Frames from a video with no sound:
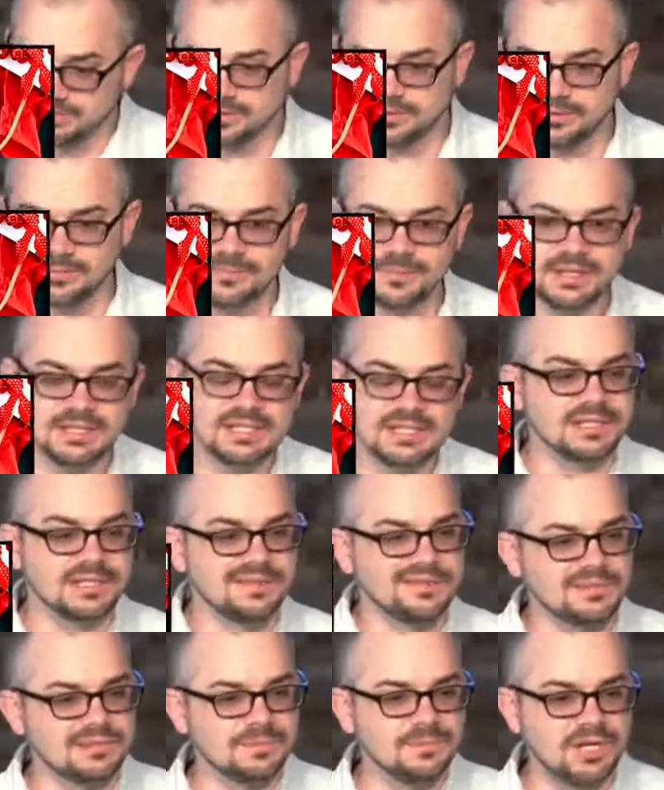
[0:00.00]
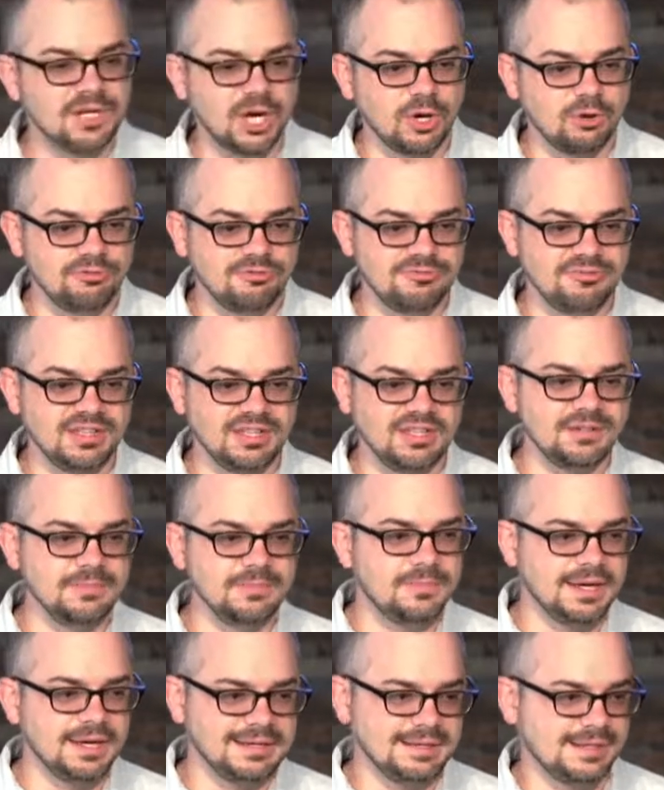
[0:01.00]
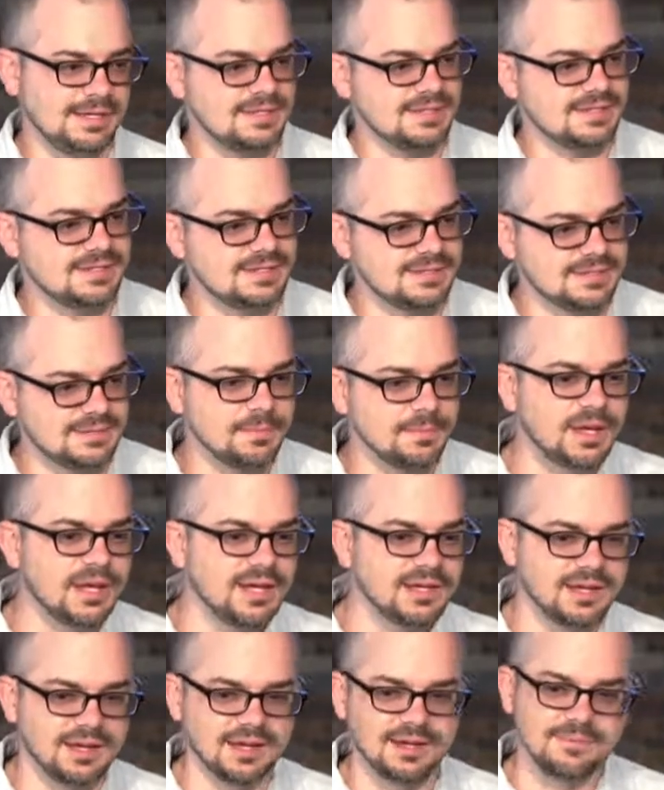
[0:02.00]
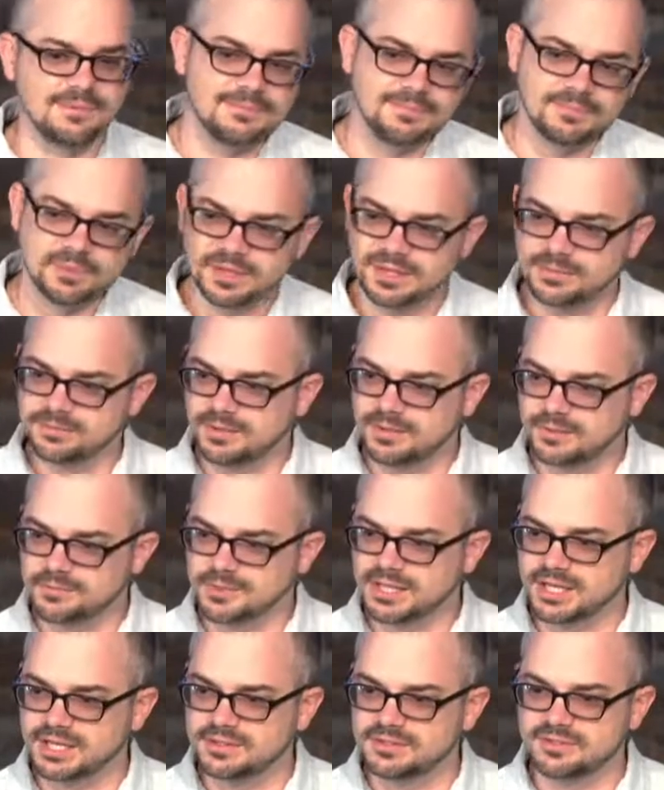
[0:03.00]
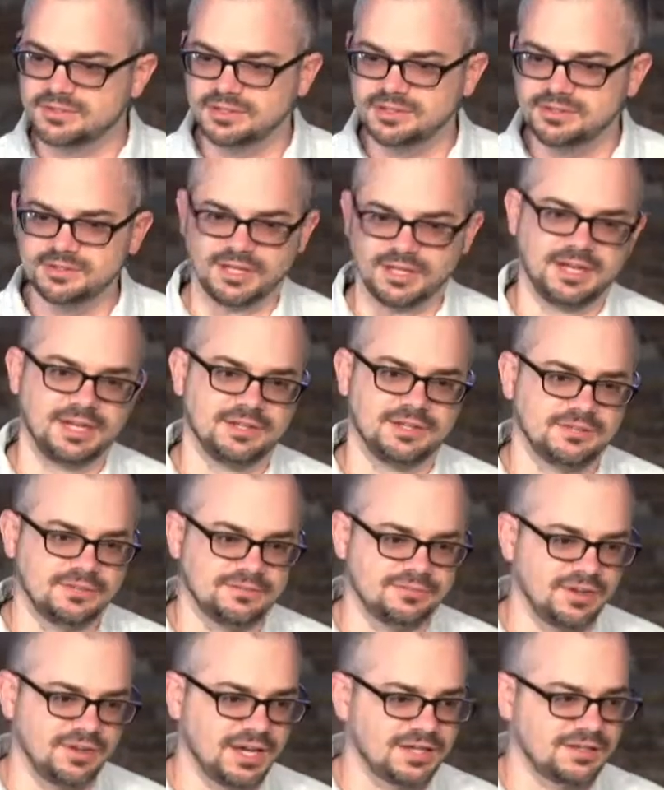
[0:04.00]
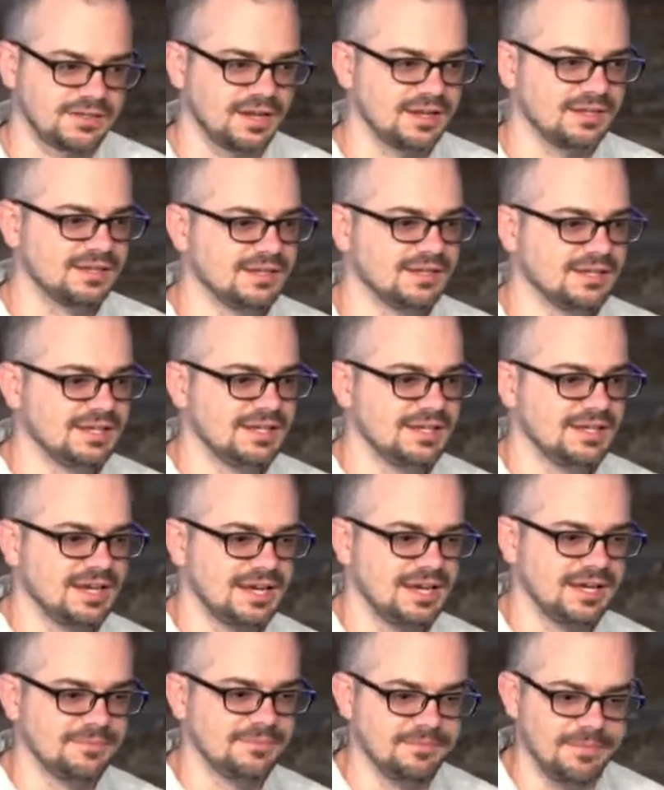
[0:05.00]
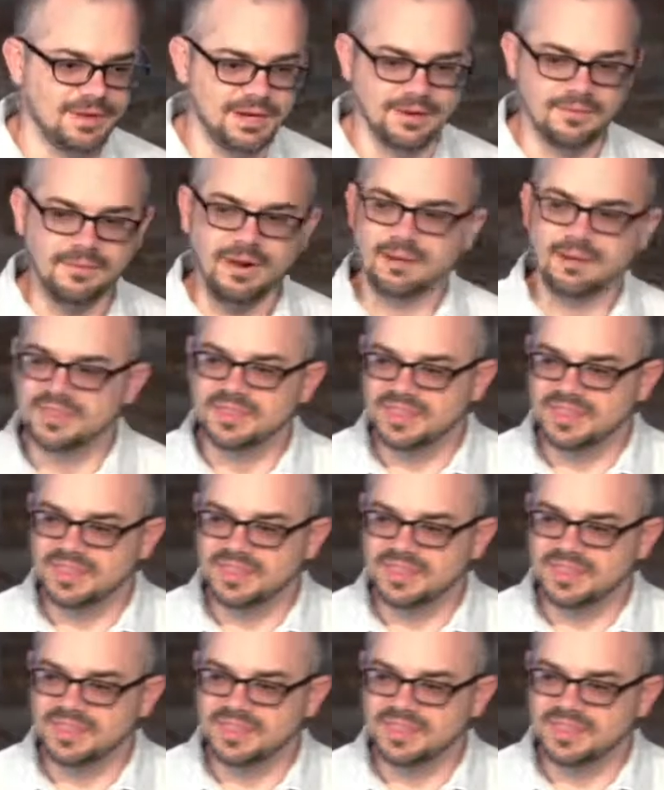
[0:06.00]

some COVID among us, but boy, I'm glad to see you guys. In fact, I'm